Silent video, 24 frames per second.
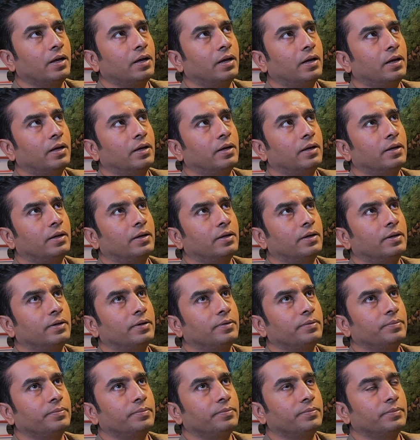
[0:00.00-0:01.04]

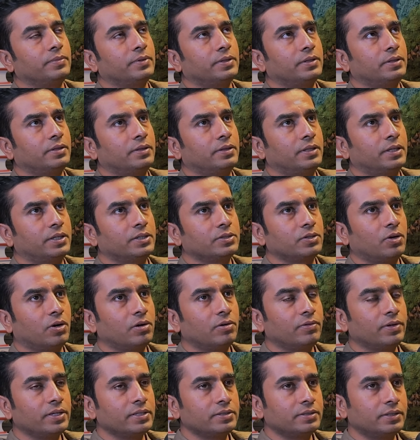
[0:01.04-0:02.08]
There is
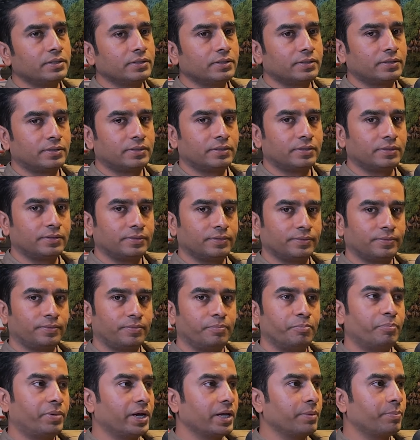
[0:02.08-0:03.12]
always this
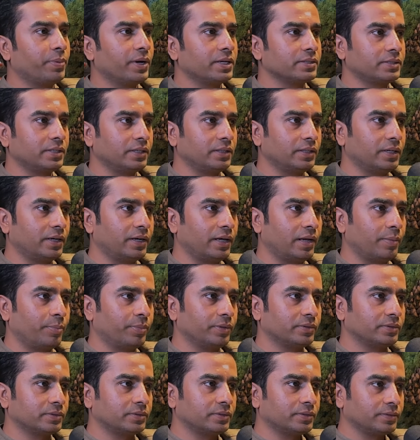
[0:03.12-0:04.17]
bypassing that
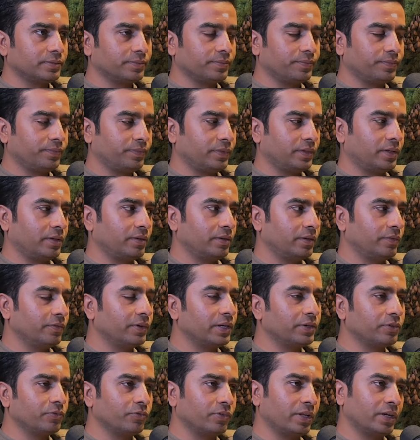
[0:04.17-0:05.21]
happens.
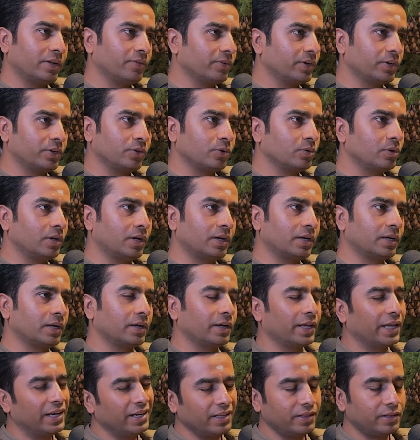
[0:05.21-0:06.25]
Whenever you
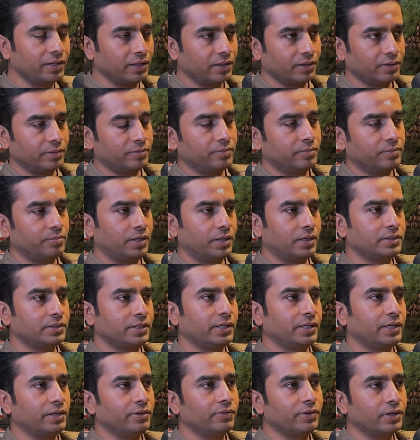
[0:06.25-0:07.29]
learn anything, let's
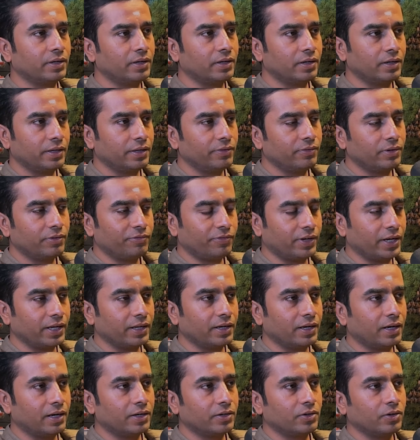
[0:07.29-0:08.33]
say even
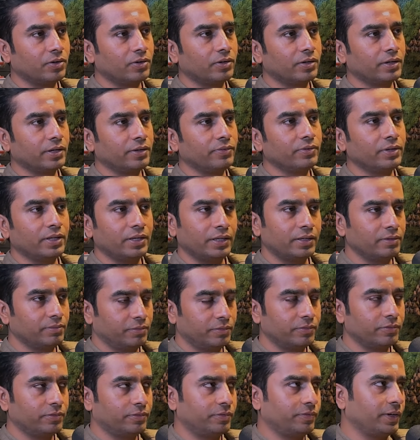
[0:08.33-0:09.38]
fine art, or
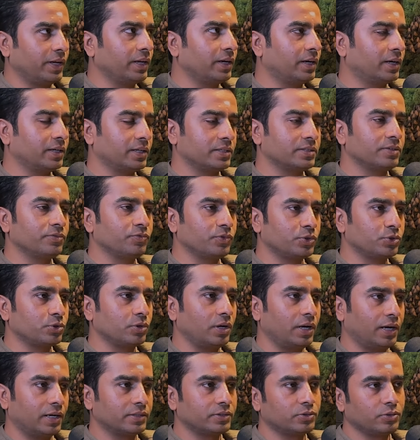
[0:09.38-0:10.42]
fine art as in
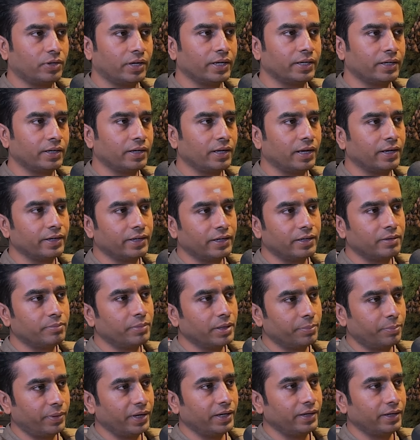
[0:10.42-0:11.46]
visual art. So I did
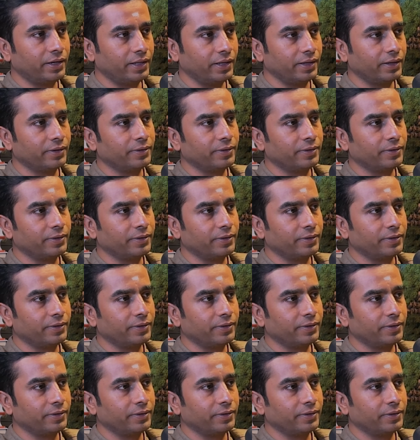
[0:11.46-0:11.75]
my painting.